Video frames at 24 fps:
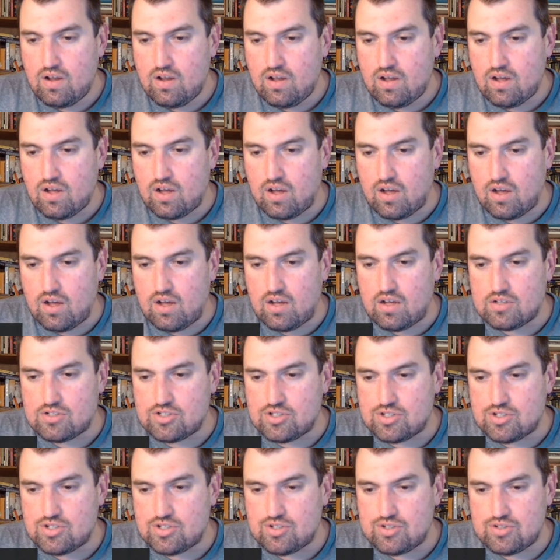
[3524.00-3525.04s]

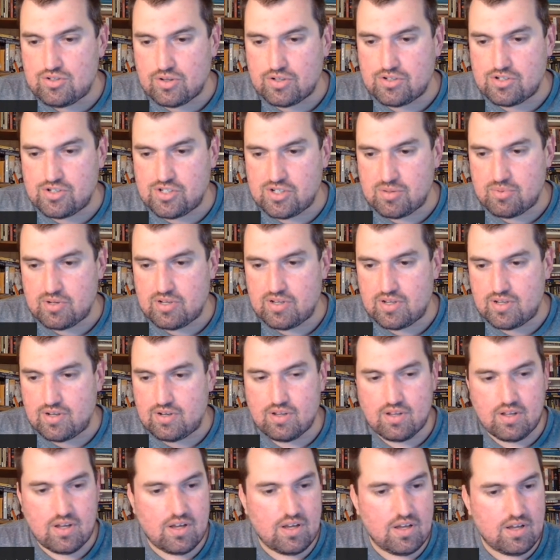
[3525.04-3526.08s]
Sorry, just jumping ahead.
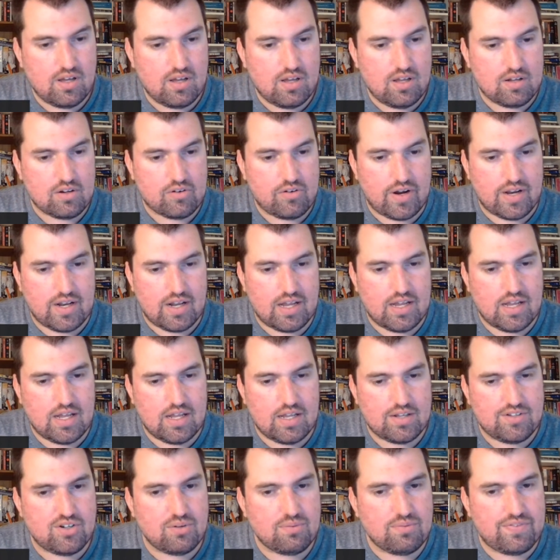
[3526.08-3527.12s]
I
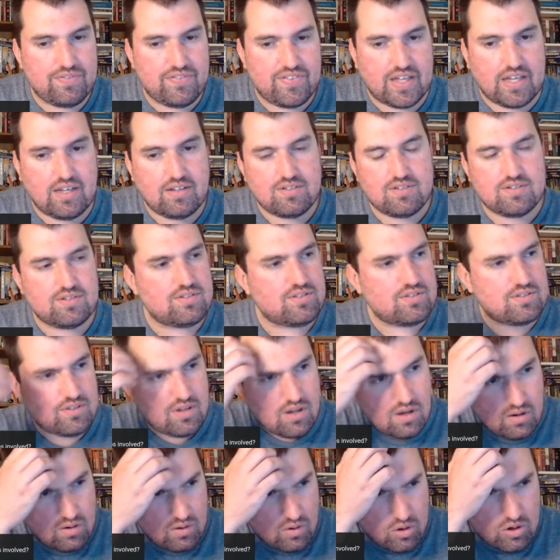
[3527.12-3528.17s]
don't think
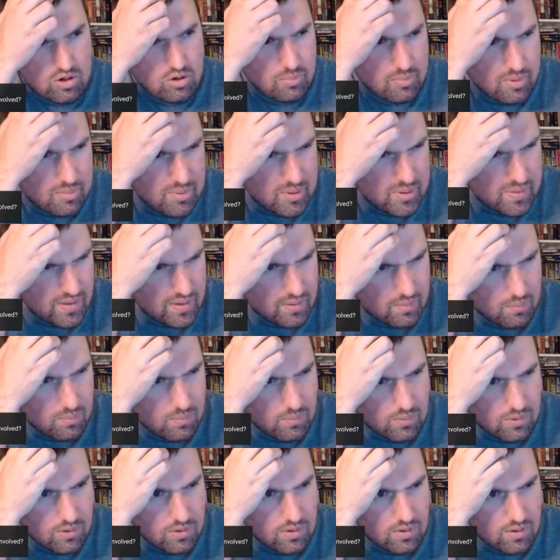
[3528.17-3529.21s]
so, or no, maybe they
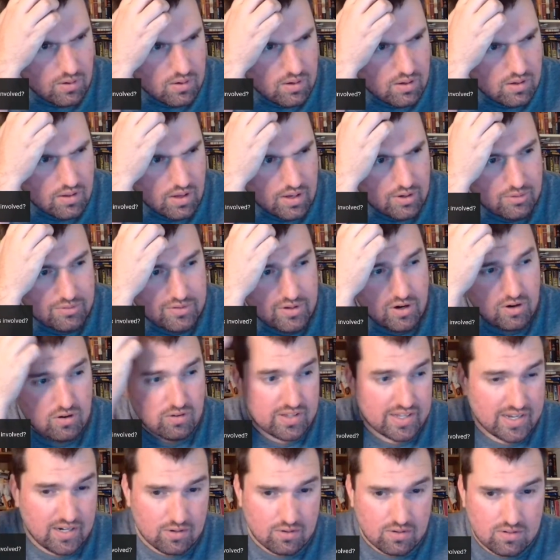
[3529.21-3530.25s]
were. I know they are
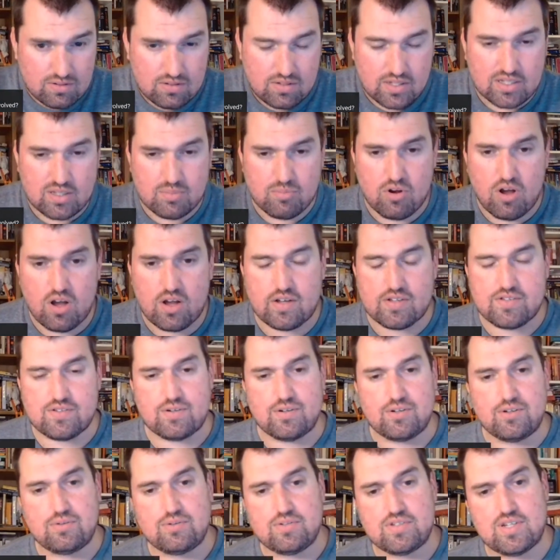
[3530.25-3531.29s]
later, like the Moroccans are
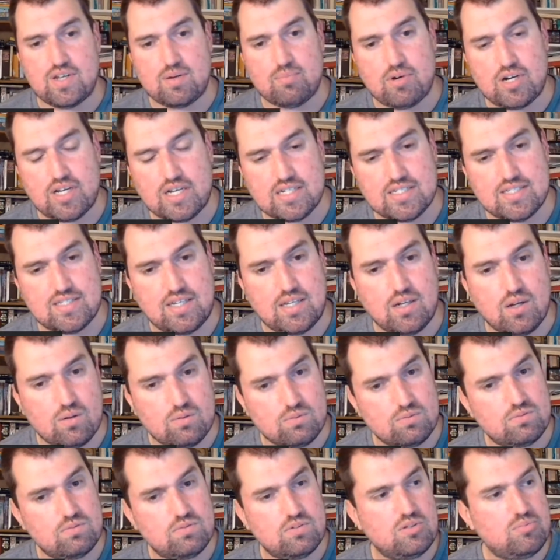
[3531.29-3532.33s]
used at Monte
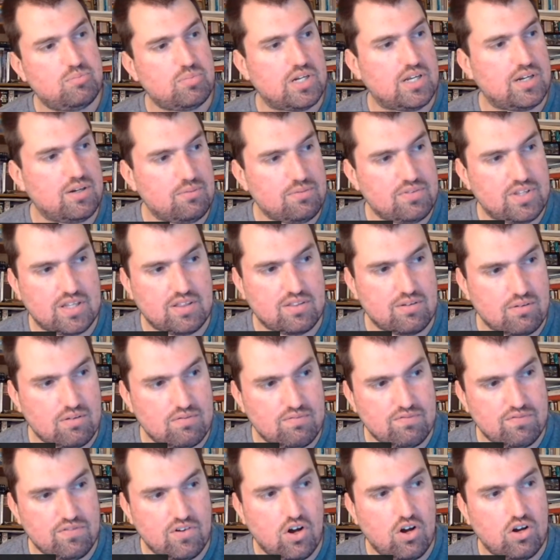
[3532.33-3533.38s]
Cassino. But I don't think they're
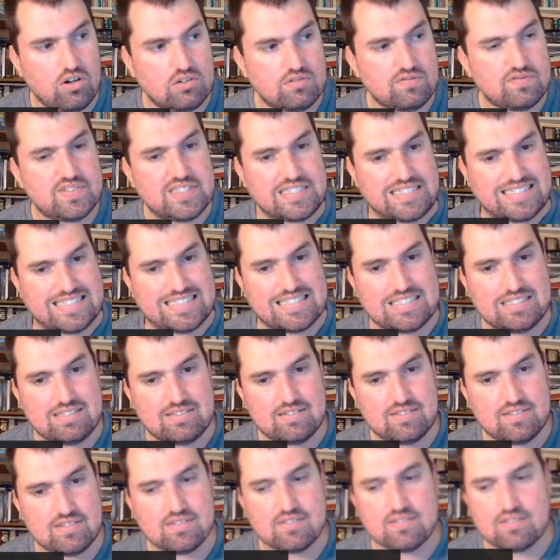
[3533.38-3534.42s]
involved in
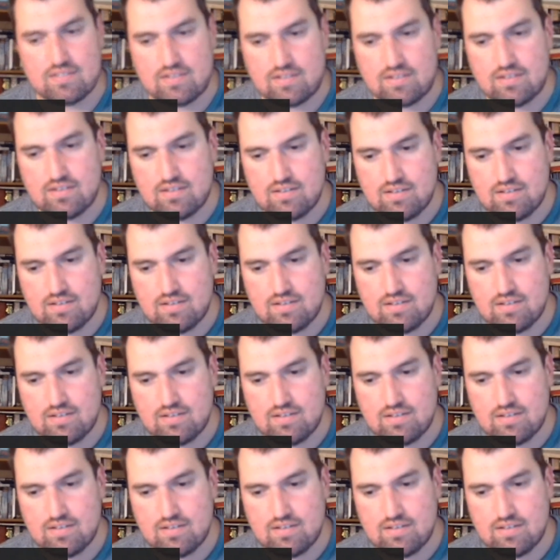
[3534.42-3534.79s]
Sicily.